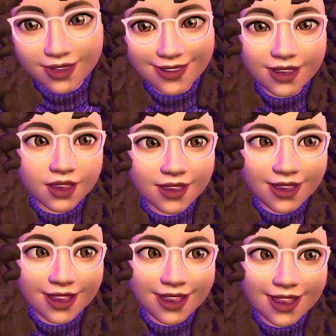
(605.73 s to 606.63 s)
It's not
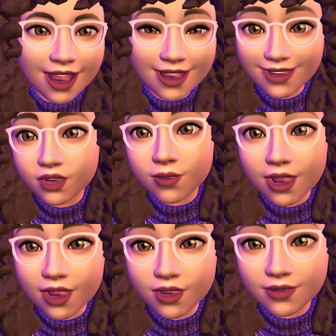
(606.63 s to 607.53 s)
a deal
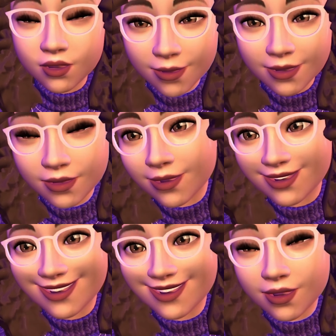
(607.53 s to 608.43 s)
breaker for me, but
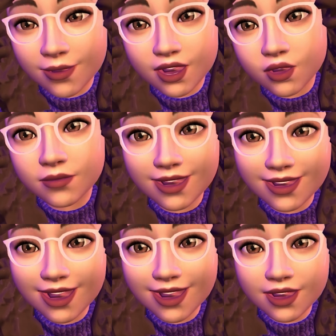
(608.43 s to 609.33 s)
maybe that's something you really
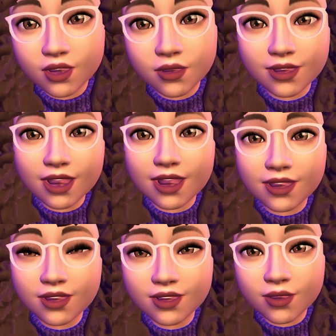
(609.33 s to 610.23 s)
like and you rely
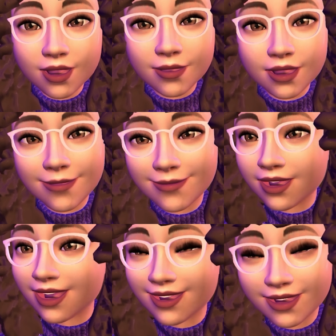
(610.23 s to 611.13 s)
on, so maybe
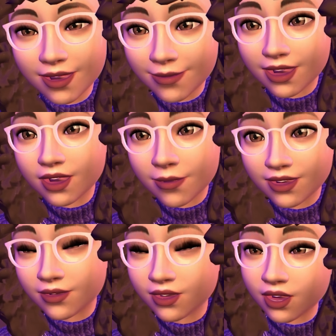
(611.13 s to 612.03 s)
it may not be
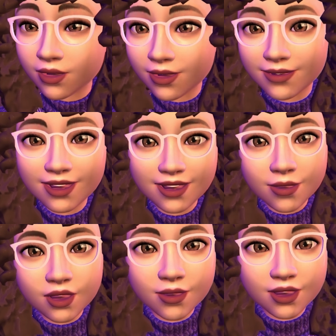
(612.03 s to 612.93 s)
for you if that's
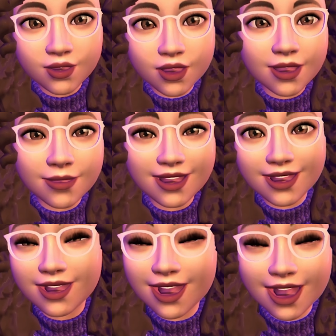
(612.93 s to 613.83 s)
what you enjoy, but
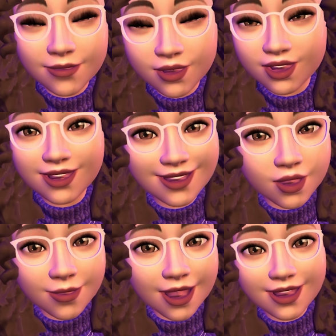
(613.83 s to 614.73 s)
I personally
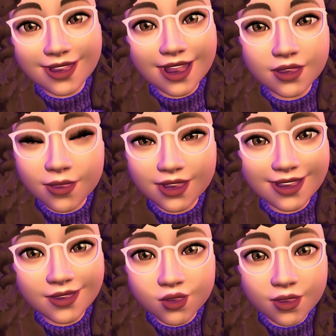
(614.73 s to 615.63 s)
don't mind, and I've been
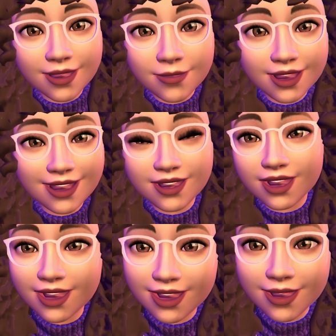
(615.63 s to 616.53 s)
enjoying playing a
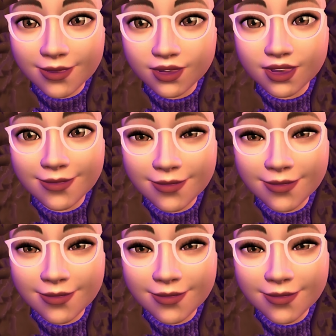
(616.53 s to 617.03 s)
ton of games on it.